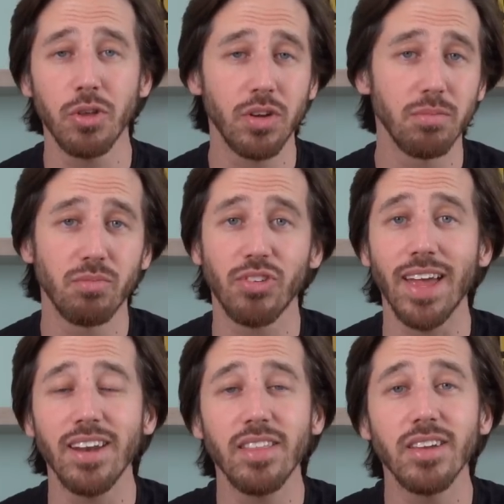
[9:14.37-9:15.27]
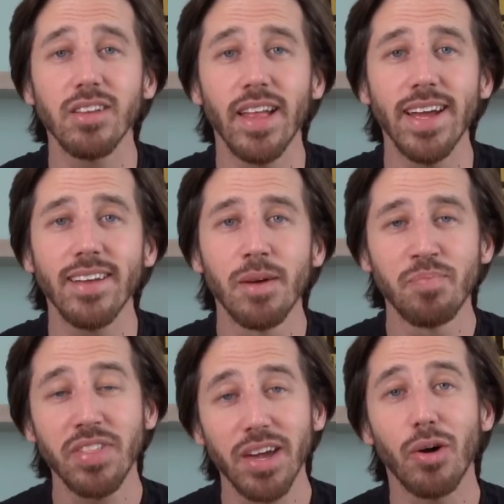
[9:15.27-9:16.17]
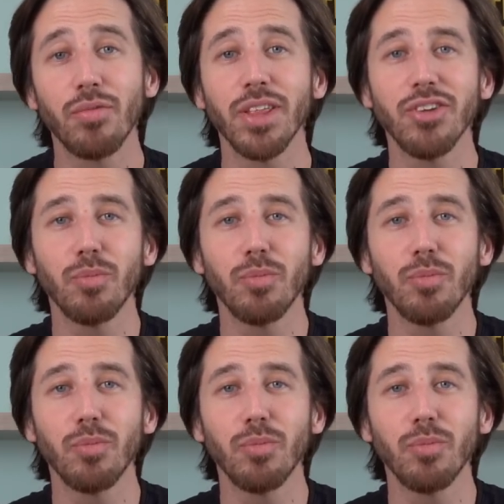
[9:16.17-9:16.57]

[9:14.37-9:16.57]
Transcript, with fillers: You can say anything you'd like, and hopefully